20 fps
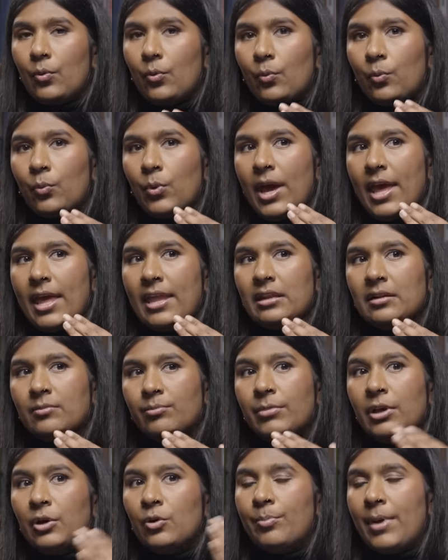
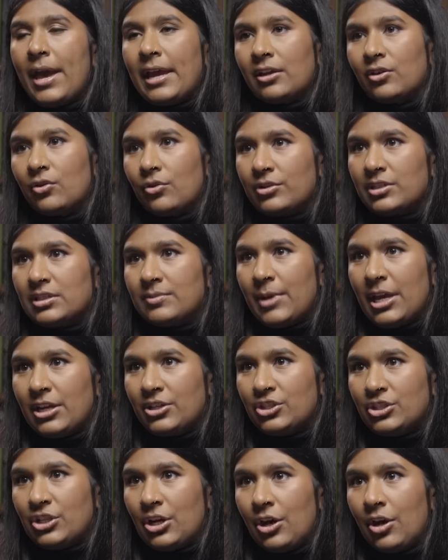when Milbank got
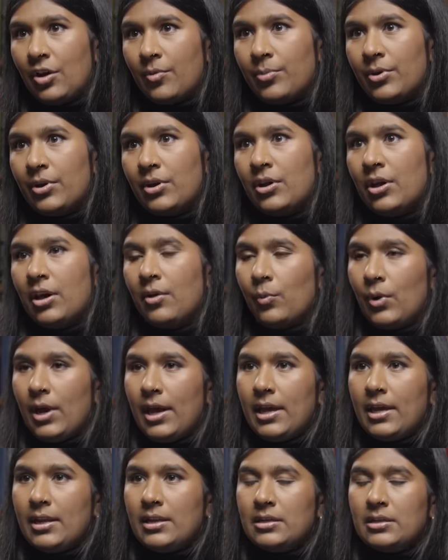smashed up,
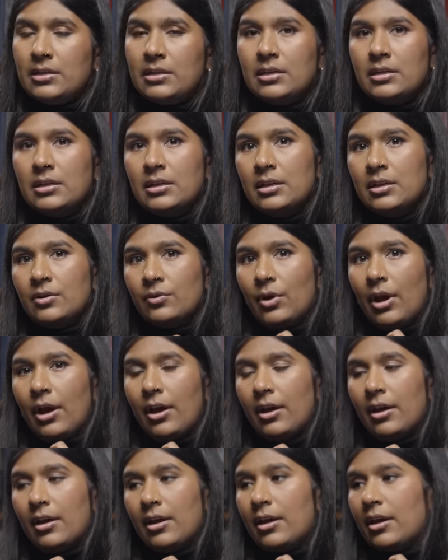when
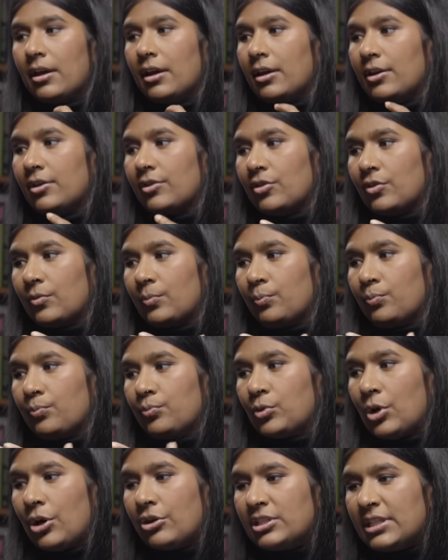uh, the
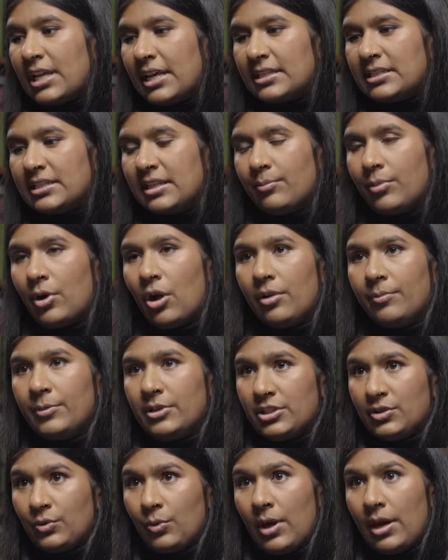protests at
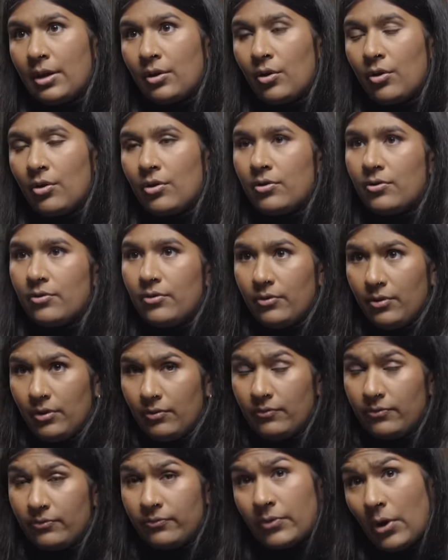Parliament Square got
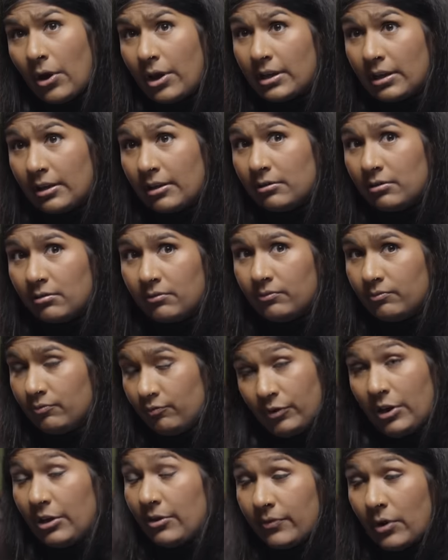violent,
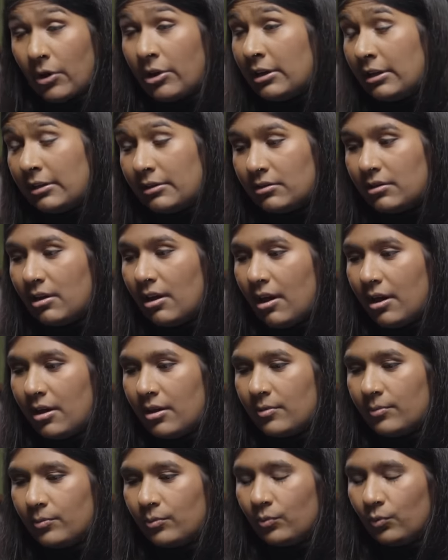very violent
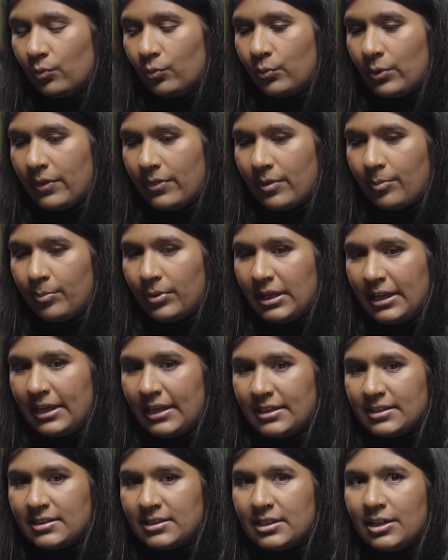um, with the
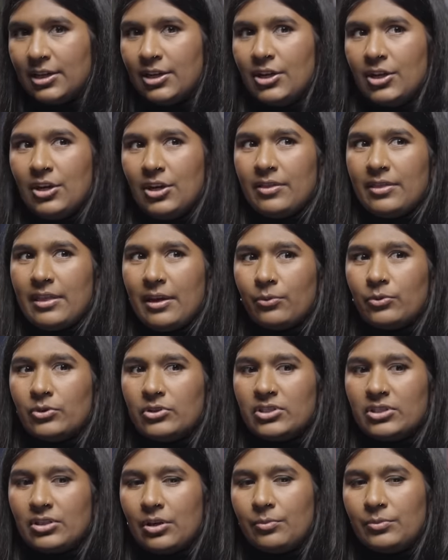police, there was
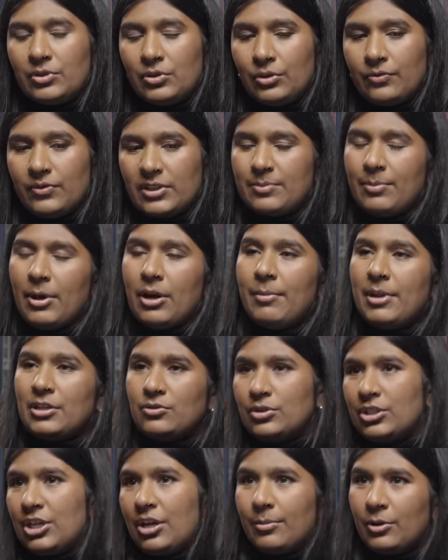some sort of
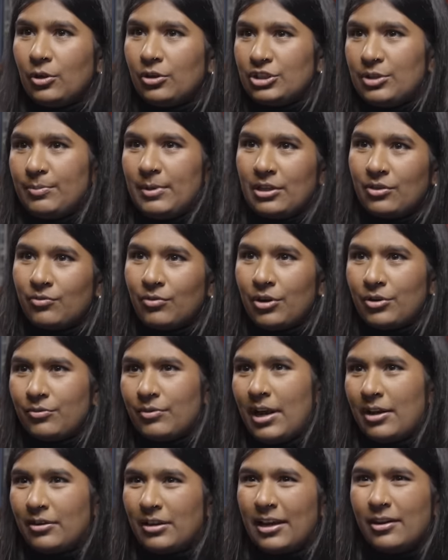experimental terminology being thrown
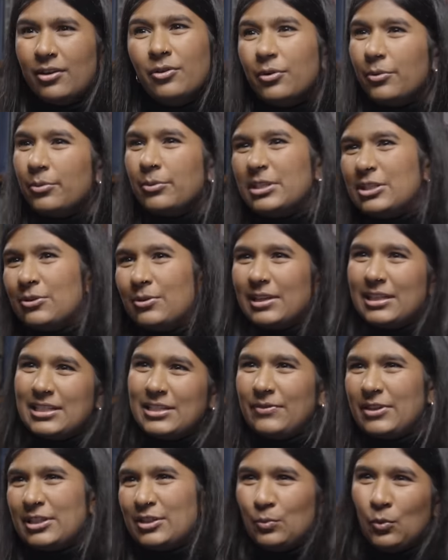around, like, oh, are we doing a
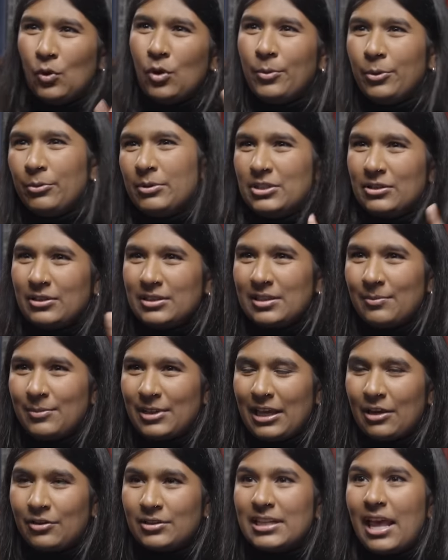civic swarm? Are we doing something
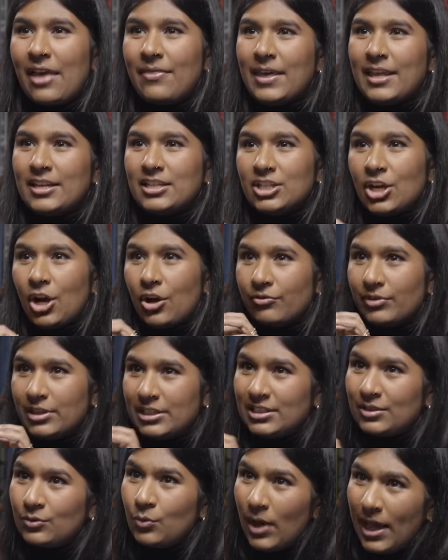else? And then Tahrir
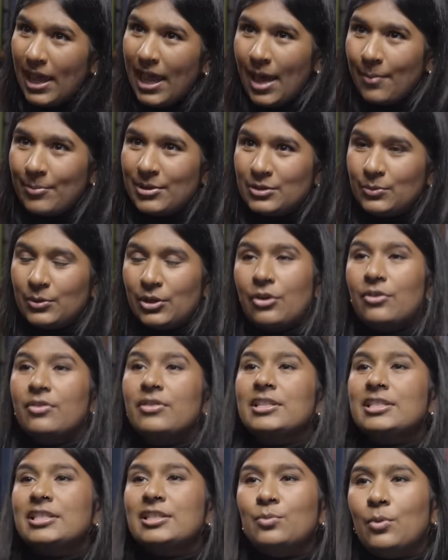Square happens. We go,
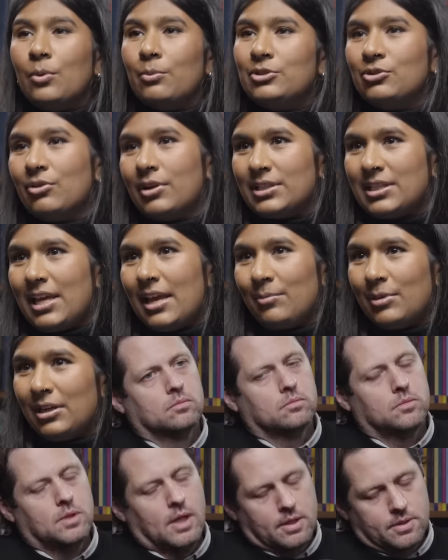this is what we're trying to
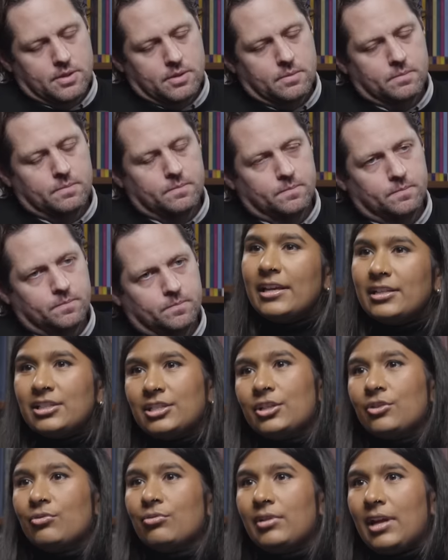emulate. Yes. We're trying
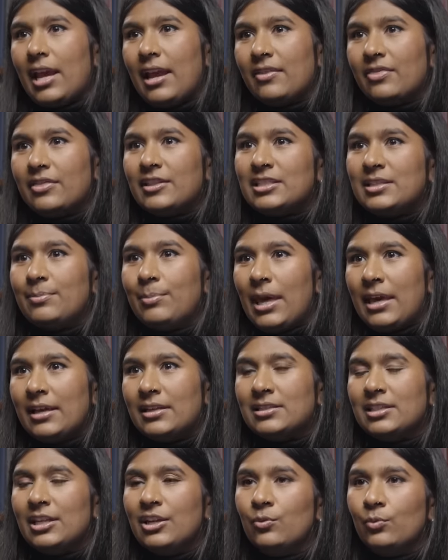to create this
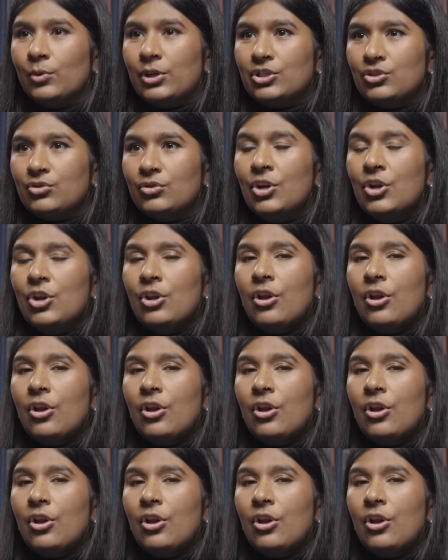space in which